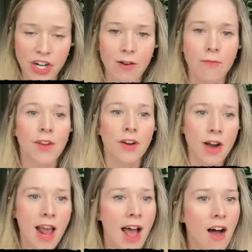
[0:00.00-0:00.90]
it and figure
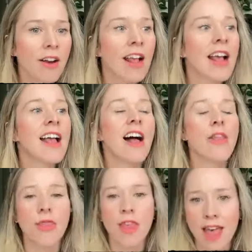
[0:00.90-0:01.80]
it out,
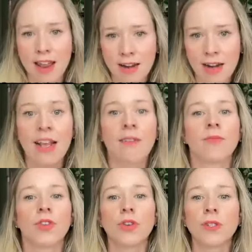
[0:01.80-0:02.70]
and then
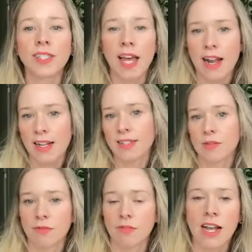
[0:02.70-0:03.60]
use that as
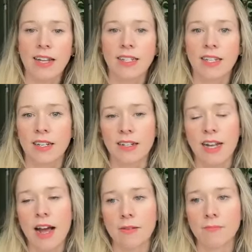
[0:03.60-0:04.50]

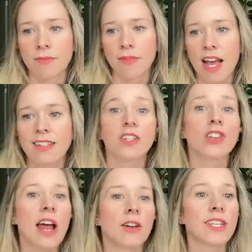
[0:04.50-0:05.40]
a
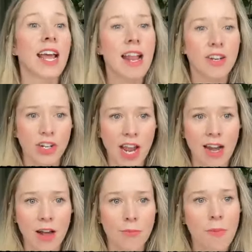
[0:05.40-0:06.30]
channel to educate
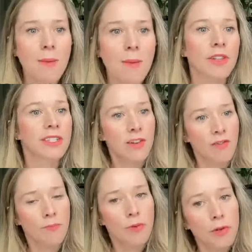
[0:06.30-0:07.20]
other people and sort
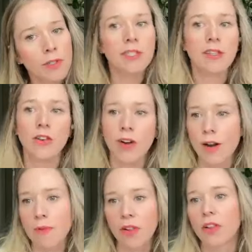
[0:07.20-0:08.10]
of boost the
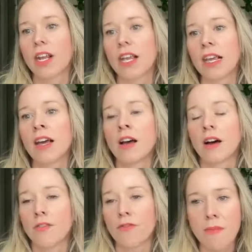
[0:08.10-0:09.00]
credibility
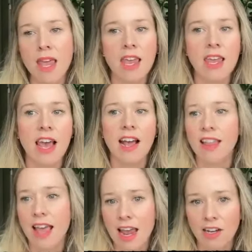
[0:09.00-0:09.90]
of me and
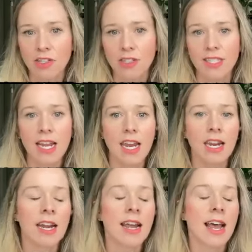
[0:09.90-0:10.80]
the agency.